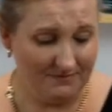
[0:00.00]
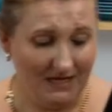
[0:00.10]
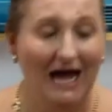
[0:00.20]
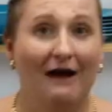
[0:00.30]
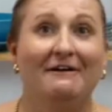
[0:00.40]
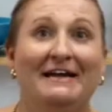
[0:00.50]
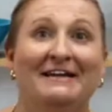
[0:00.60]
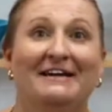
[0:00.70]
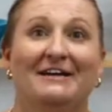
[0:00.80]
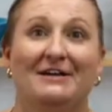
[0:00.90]
are
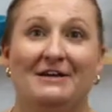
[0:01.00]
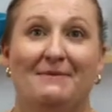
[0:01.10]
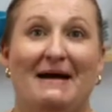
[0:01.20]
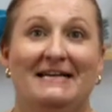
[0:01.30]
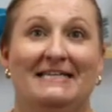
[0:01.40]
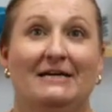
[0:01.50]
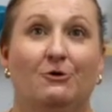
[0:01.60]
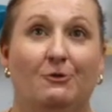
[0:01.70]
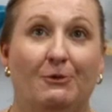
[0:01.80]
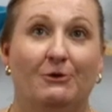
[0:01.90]
in your basic
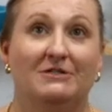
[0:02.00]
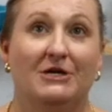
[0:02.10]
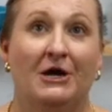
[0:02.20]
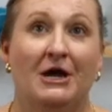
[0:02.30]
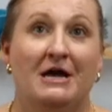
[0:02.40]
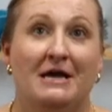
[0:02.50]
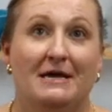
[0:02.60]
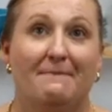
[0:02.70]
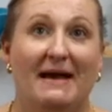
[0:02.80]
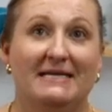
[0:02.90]
cookbook. So
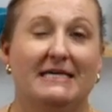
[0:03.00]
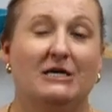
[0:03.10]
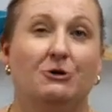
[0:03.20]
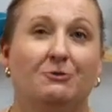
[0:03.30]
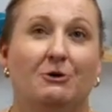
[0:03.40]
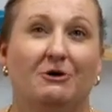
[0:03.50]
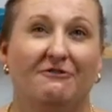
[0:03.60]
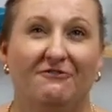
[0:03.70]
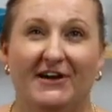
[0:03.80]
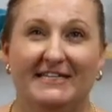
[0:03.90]
your basic cookbook, the
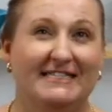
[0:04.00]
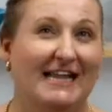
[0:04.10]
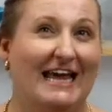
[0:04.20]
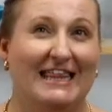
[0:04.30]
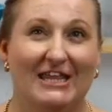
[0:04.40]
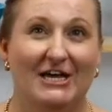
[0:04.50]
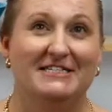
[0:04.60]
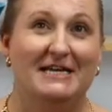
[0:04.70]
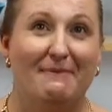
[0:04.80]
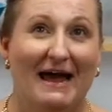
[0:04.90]
first like
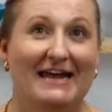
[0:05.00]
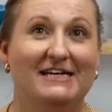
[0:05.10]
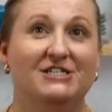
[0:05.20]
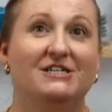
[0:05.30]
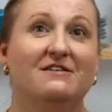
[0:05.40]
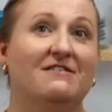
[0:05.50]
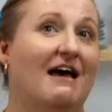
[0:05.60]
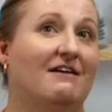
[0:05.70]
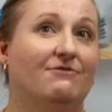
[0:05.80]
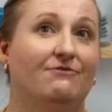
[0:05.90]
30 pages
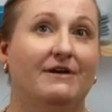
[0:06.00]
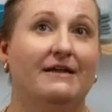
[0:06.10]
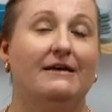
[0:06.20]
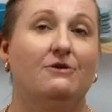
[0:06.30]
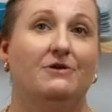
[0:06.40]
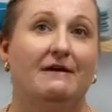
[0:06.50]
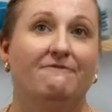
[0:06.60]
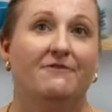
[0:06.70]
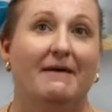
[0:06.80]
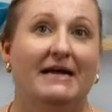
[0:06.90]
has really good
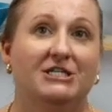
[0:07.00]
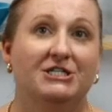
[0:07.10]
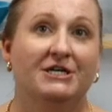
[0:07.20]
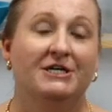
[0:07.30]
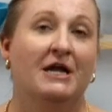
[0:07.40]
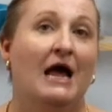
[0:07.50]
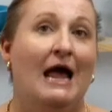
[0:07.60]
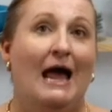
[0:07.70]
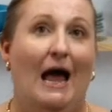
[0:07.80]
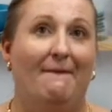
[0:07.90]
information
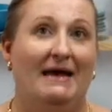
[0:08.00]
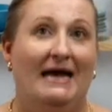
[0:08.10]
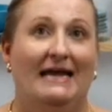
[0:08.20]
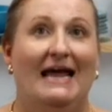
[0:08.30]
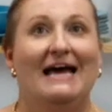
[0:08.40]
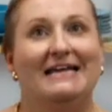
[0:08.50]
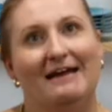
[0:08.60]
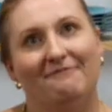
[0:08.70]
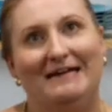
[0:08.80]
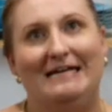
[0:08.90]
about how to
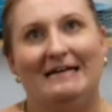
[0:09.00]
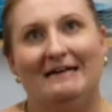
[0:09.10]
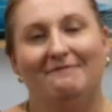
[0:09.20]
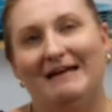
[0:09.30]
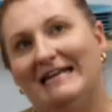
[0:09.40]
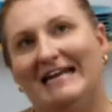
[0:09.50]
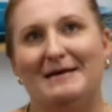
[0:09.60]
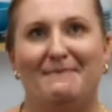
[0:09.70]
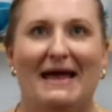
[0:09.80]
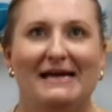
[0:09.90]
get ready, how to get your
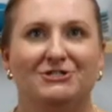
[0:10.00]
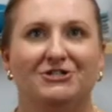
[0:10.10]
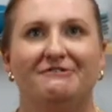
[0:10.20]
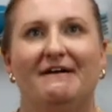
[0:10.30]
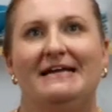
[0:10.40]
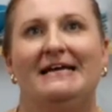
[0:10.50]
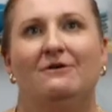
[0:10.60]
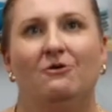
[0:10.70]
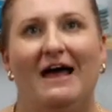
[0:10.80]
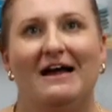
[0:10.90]
pantry ready and
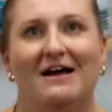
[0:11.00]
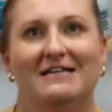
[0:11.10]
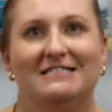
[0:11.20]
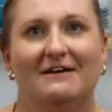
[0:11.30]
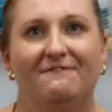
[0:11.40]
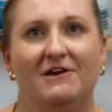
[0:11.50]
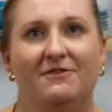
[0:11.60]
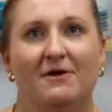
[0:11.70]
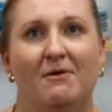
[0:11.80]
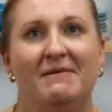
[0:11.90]
all that kind of stuff for your
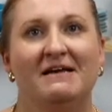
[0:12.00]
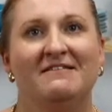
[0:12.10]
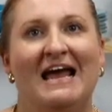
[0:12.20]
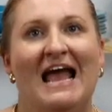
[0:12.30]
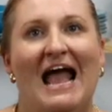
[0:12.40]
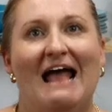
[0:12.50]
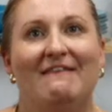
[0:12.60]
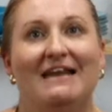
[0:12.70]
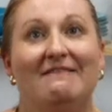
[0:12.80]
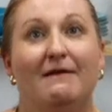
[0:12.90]
Thermomix. And
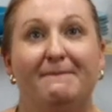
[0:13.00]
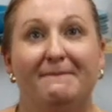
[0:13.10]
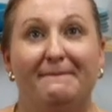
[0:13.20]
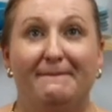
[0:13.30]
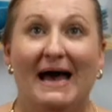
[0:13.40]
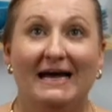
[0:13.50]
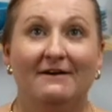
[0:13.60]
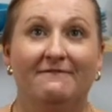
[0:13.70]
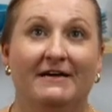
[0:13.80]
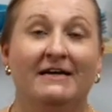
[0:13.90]
then in the back
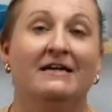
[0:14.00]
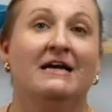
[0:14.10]
of it,